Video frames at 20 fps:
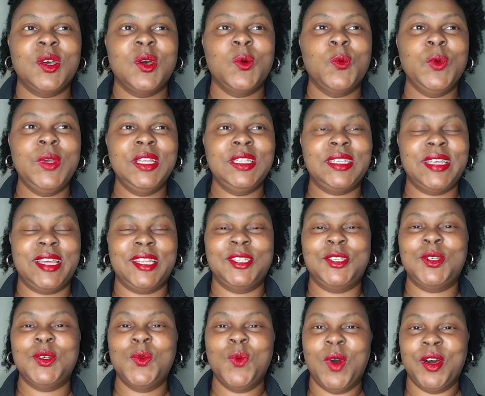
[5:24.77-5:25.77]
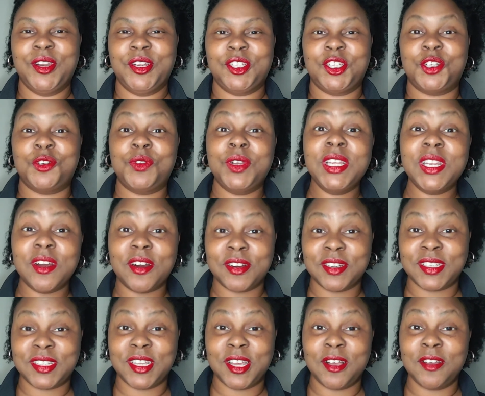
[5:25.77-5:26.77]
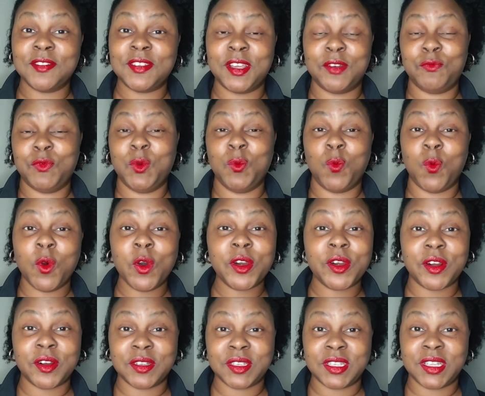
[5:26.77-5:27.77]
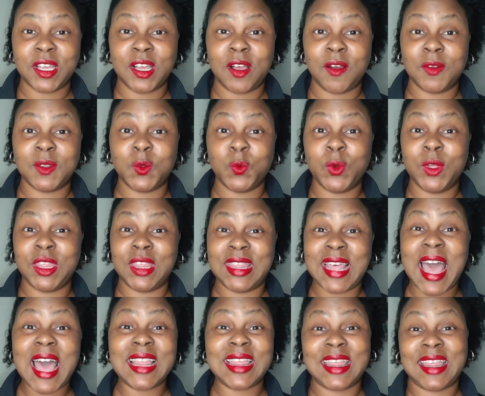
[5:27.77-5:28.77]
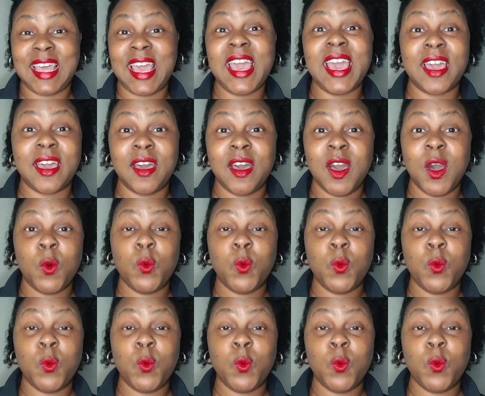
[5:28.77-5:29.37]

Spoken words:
we tend to want to treat ourselves and reward ourselves with that thing